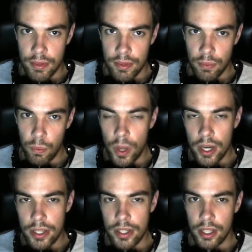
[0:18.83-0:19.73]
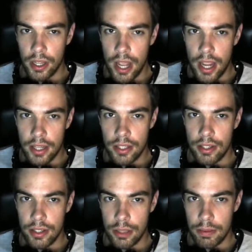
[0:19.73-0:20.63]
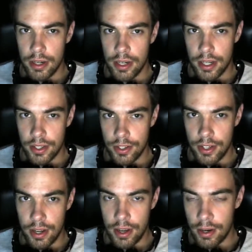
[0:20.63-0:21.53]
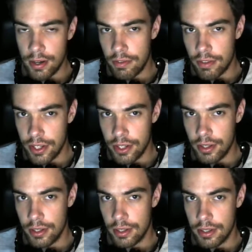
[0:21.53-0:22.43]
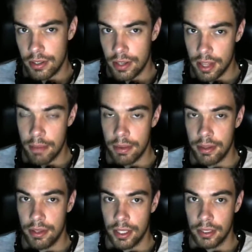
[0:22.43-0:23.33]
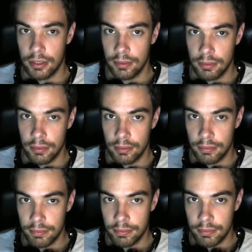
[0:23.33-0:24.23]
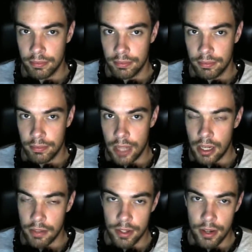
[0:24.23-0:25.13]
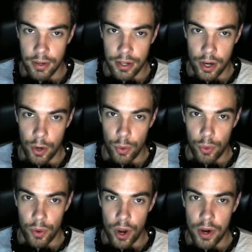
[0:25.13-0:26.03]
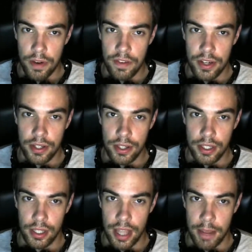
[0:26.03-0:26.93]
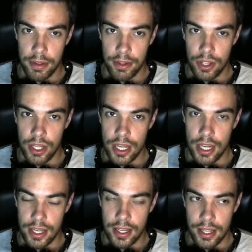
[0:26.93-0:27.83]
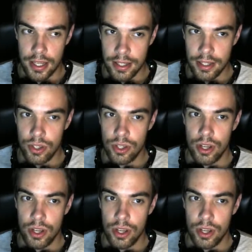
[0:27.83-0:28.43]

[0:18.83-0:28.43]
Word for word: what is it like to experience artificial telepathy? Now, if you don't know, artificial telepathy is